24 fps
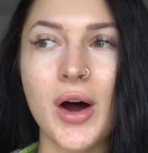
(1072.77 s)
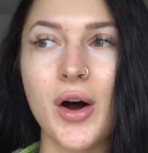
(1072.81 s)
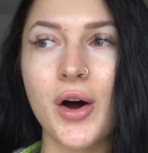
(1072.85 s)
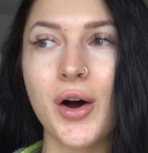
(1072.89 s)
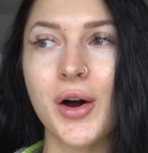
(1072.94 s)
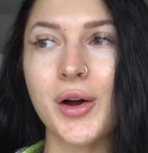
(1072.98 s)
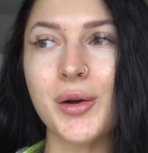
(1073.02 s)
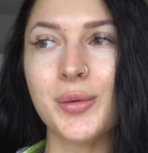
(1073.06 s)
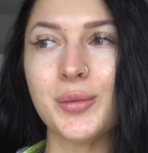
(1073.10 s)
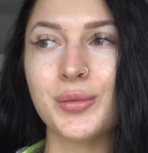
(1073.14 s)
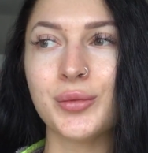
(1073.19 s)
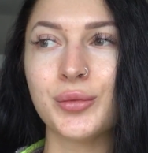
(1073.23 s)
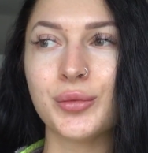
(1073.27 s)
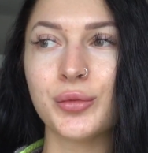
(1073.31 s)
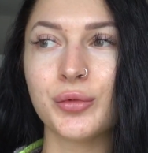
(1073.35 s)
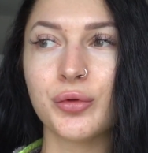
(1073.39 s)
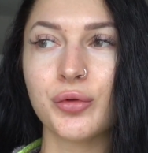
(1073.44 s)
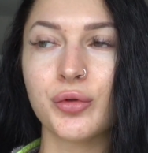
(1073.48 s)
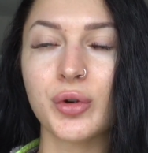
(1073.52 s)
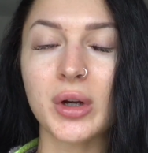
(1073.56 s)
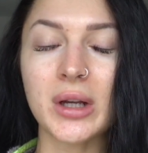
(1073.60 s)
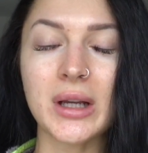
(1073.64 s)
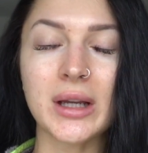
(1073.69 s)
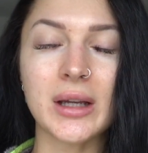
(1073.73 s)

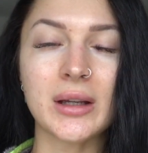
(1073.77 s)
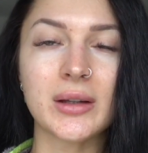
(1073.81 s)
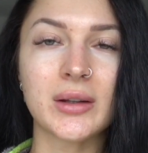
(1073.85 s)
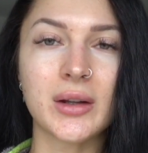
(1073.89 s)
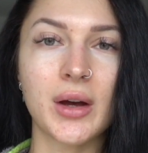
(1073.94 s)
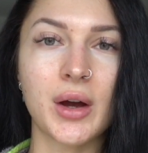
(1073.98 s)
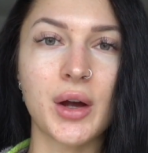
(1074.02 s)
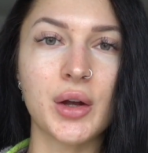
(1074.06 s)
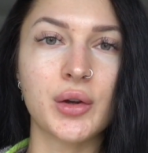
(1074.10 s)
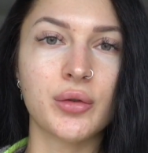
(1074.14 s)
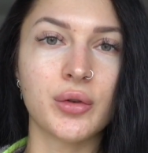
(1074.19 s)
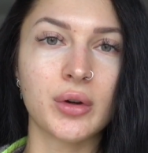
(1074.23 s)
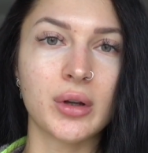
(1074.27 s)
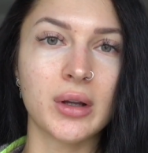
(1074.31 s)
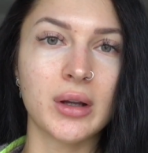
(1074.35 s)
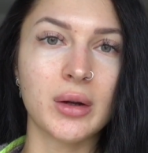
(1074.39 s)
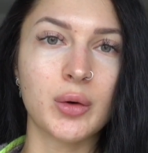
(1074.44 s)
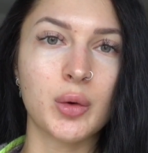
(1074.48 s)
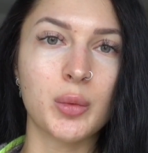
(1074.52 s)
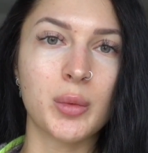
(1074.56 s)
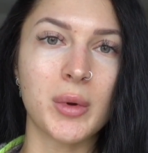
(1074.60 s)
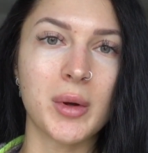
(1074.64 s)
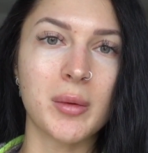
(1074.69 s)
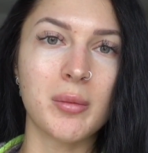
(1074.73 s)
I'm really excited for a
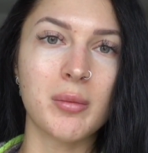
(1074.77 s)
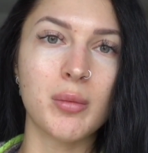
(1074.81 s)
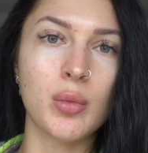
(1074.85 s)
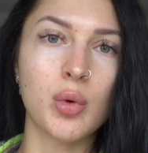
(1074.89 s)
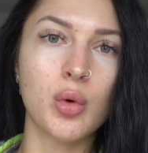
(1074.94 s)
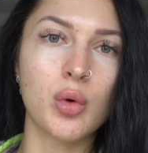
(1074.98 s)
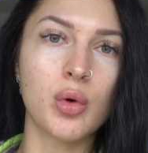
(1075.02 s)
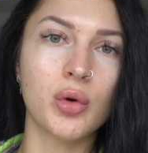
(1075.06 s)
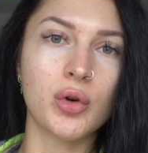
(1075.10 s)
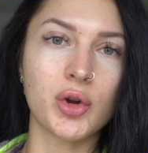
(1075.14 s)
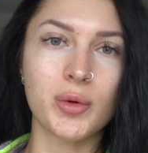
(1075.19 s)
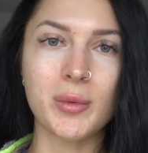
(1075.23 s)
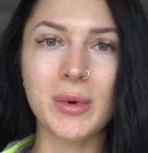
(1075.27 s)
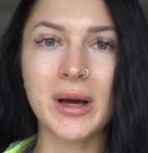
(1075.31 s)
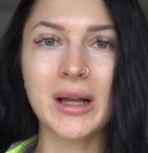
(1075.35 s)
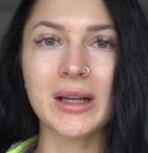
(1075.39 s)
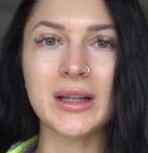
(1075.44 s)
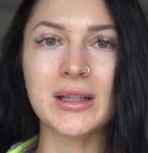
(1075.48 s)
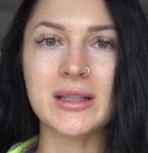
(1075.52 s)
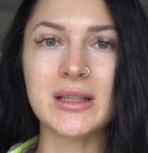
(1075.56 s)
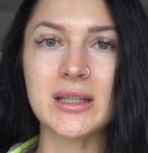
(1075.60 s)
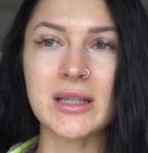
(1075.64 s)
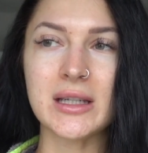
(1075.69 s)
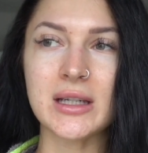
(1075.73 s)
little bit more
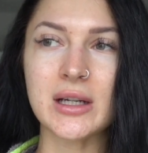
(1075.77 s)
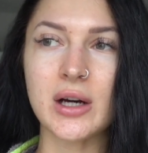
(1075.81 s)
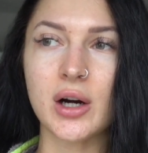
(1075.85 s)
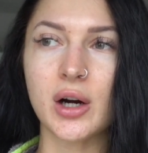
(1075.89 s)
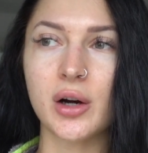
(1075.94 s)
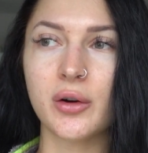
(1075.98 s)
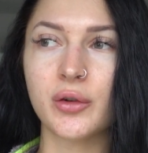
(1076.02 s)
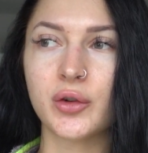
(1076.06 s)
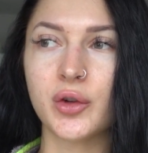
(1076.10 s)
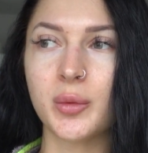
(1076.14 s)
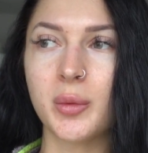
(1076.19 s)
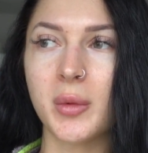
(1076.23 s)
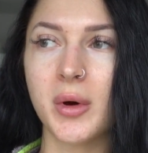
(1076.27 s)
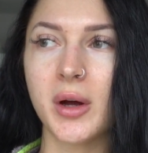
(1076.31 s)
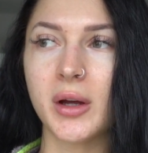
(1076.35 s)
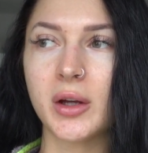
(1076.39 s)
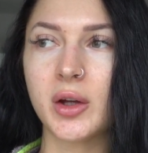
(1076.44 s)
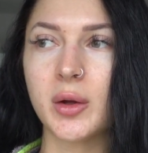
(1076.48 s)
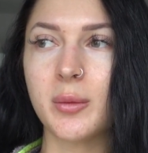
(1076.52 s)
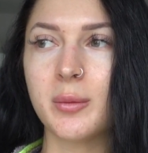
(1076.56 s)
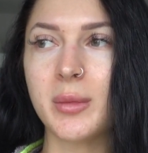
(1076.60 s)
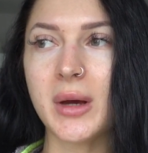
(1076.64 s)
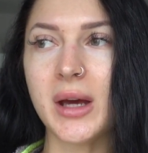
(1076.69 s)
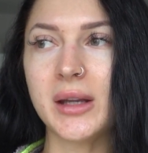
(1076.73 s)
normality after my
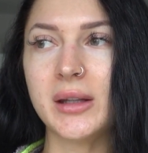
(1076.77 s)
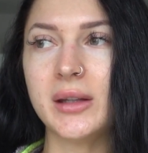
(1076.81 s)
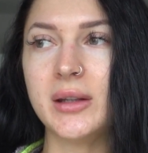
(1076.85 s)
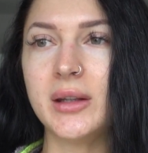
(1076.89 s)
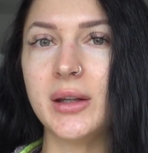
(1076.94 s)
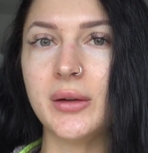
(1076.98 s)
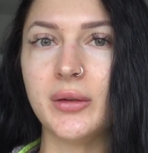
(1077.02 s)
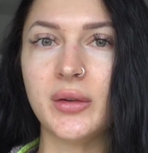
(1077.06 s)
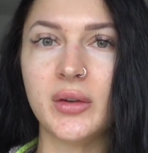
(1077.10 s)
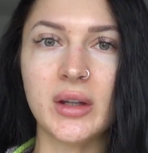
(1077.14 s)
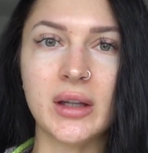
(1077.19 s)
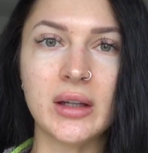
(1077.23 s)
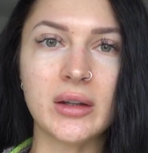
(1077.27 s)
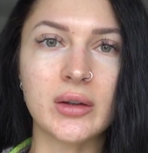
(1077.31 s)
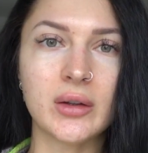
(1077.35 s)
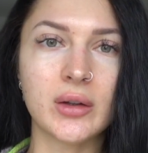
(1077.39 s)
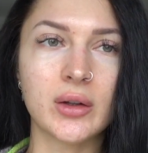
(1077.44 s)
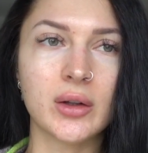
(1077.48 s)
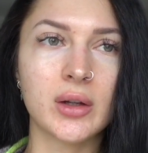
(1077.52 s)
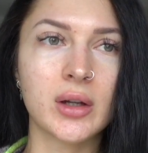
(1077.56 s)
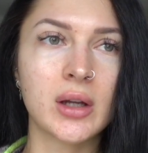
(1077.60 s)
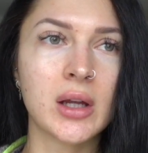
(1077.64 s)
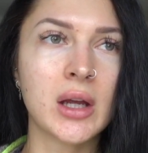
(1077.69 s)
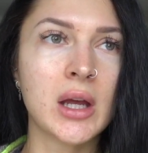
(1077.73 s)
competitive
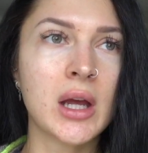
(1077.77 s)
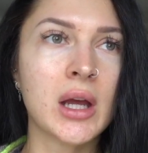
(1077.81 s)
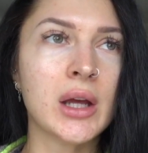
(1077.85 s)
season.